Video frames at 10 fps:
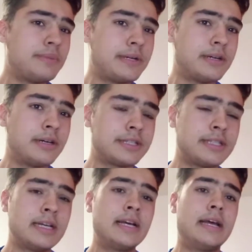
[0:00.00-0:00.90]

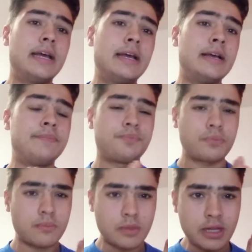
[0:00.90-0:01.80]
because
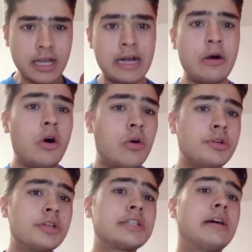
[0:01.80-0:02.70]
our
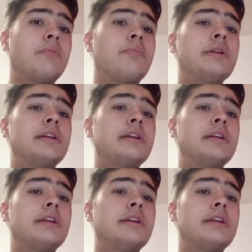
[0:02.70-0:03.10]
oceans are